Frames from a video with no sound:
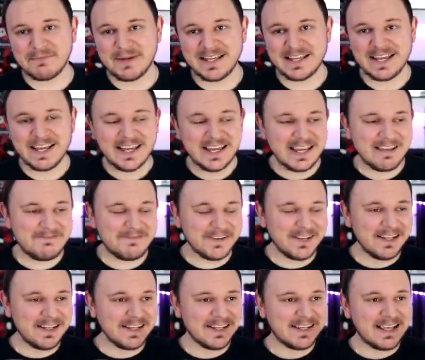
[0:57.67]
but if you
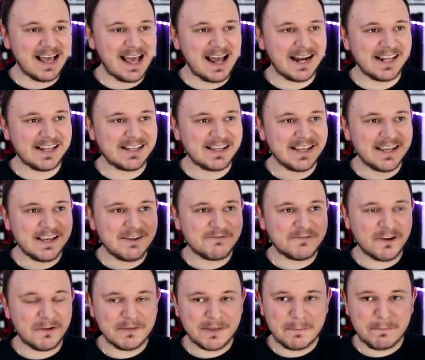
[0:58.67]
look at it
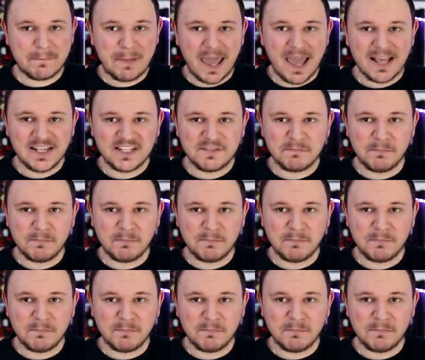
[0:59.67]
from the base